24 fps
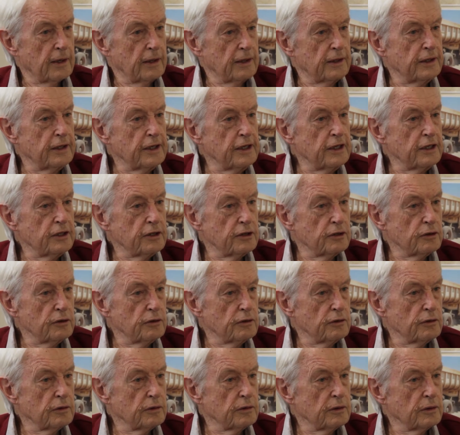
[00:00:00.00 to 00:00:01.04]
need
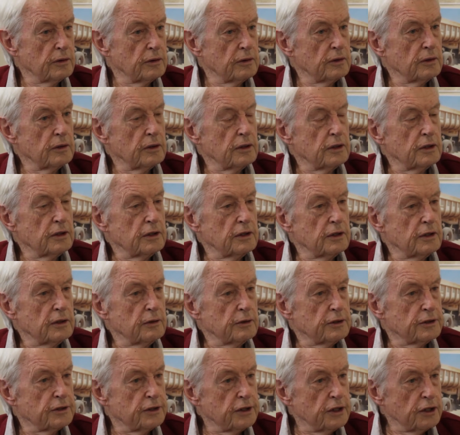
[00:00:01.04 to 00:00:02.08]
to
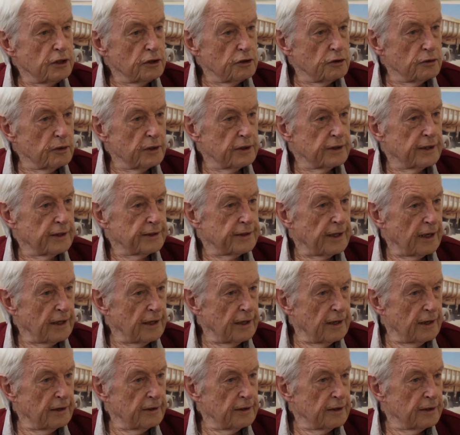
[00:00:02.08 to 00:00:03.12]
see to it that
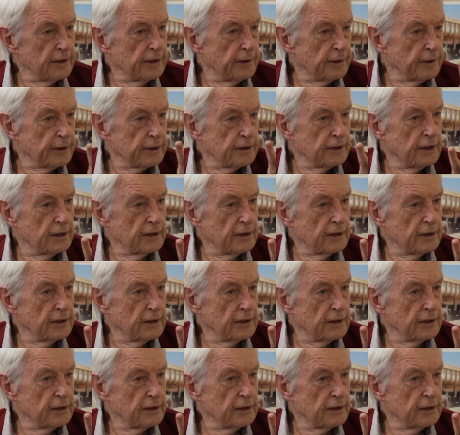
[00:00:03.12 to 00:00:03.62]
the